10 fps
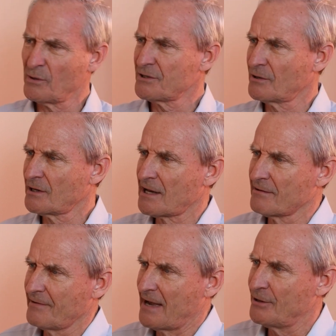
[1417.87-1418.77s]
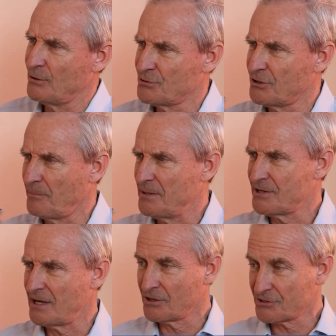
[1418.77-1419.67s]
What kind of value should it be
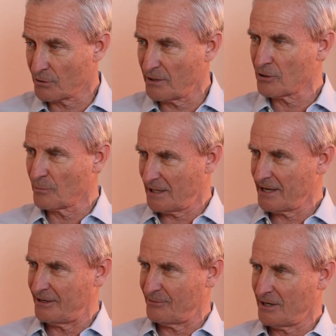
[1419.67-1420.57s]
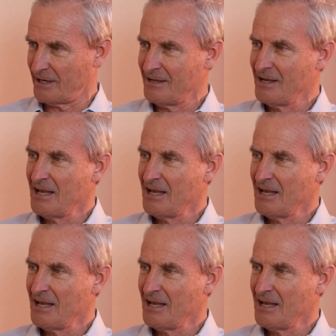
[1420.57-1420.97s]
set? Because they're interrelated, right?